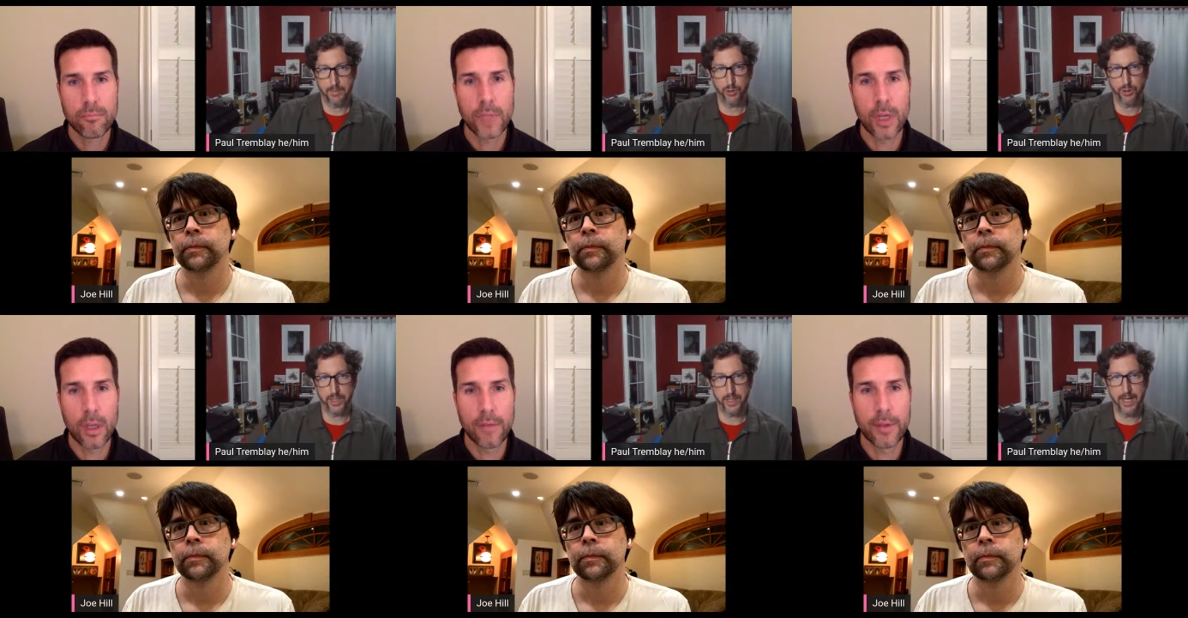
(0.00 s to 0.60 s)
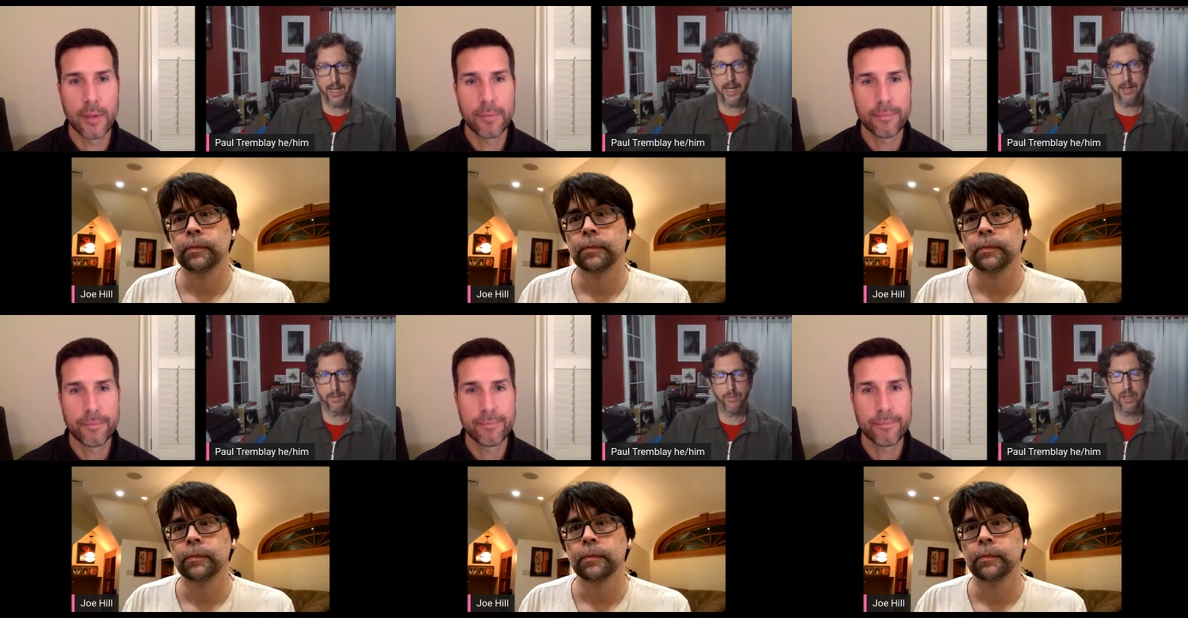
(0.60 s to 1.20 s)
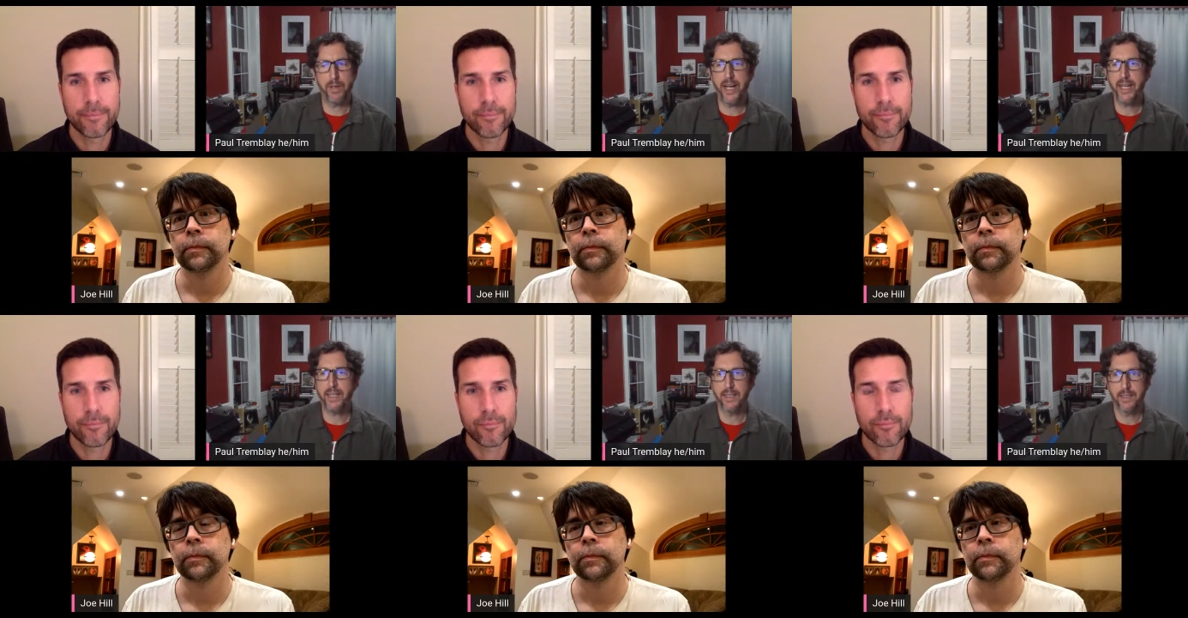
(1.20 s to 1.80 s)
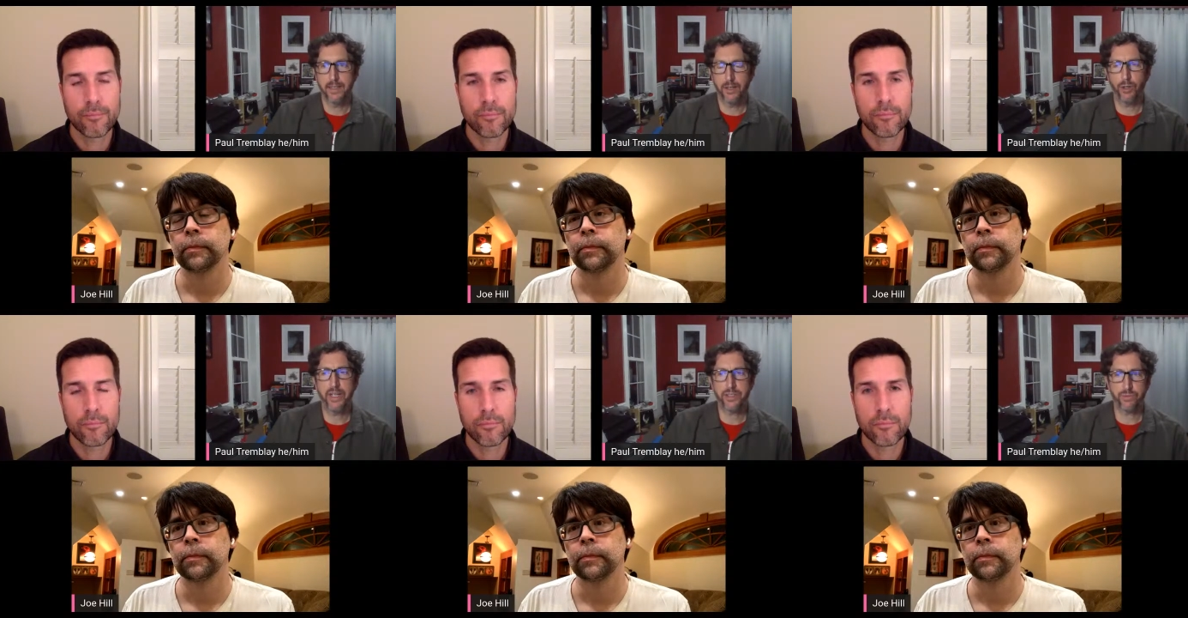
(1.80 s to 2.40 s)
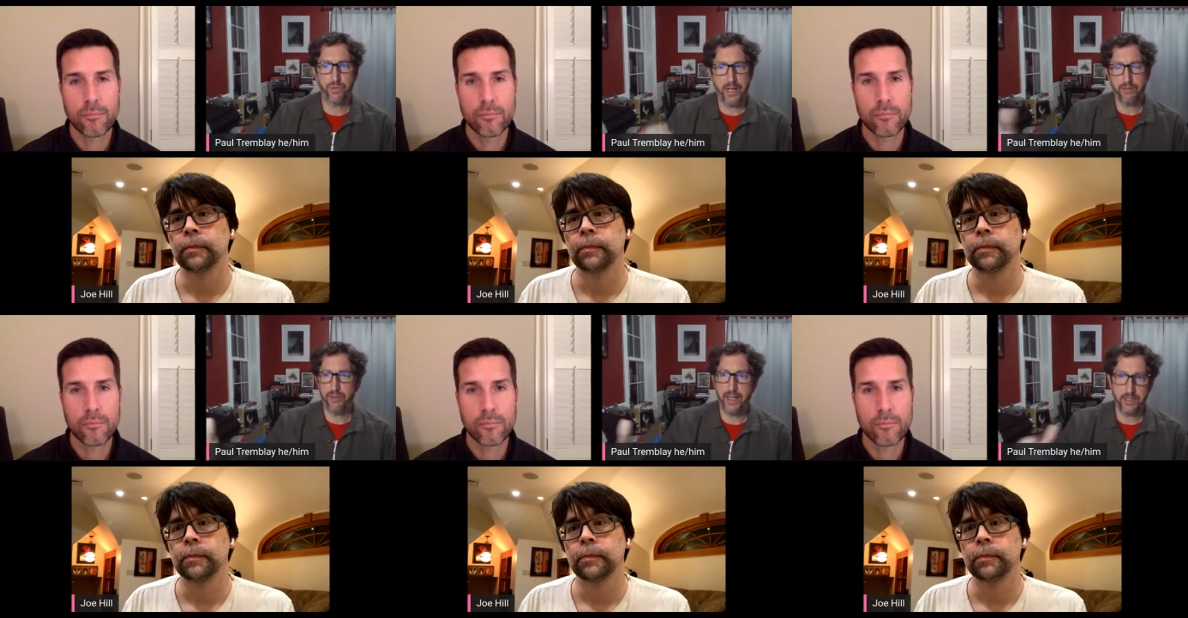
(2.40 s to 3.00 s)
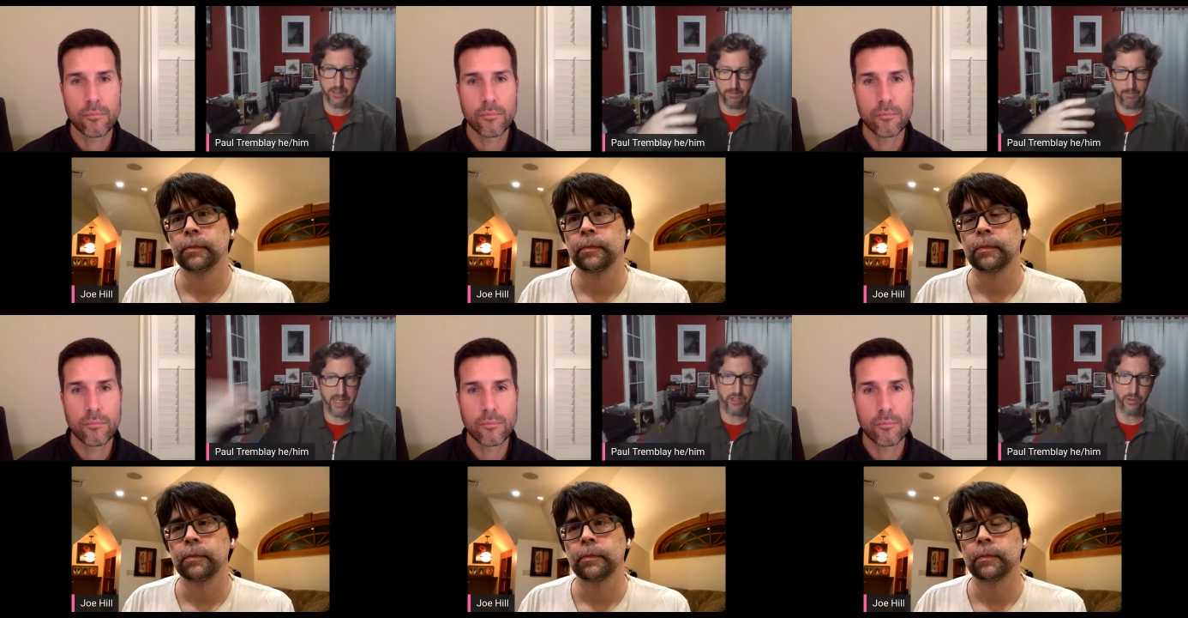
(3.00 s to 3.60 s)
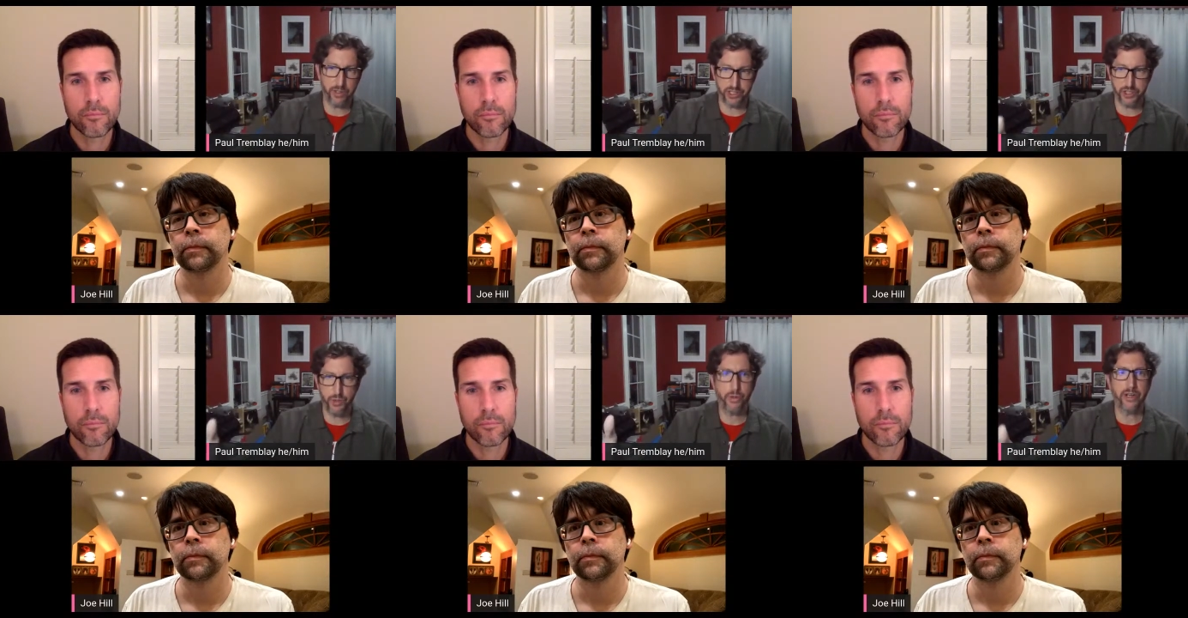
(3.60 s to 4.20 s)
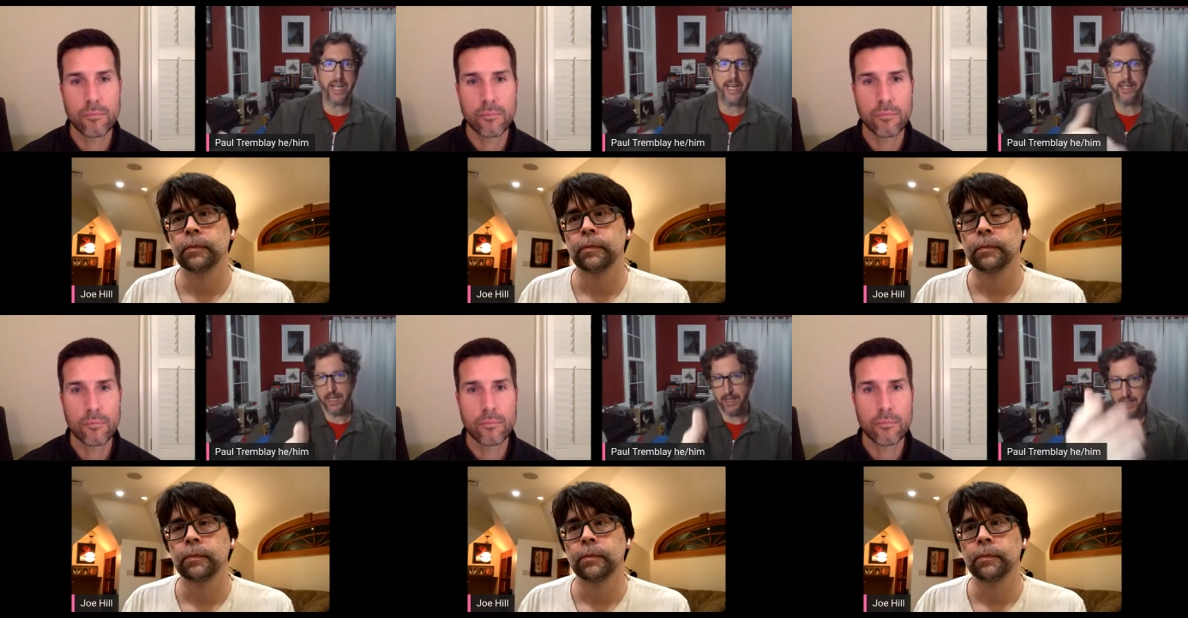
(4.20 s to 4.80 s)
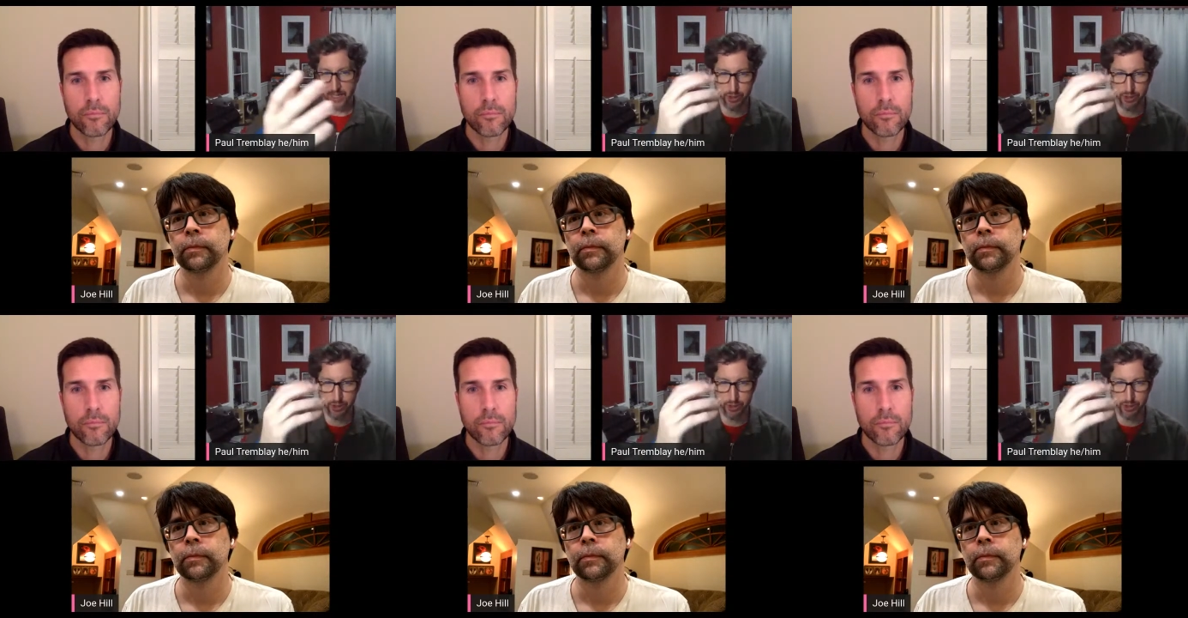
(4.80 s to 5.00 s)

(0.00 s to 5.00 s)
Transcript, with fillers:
Speaker 1: Absolutely. Uh, one of my earliest writer friends, mentors, Stewart uh, and Uh,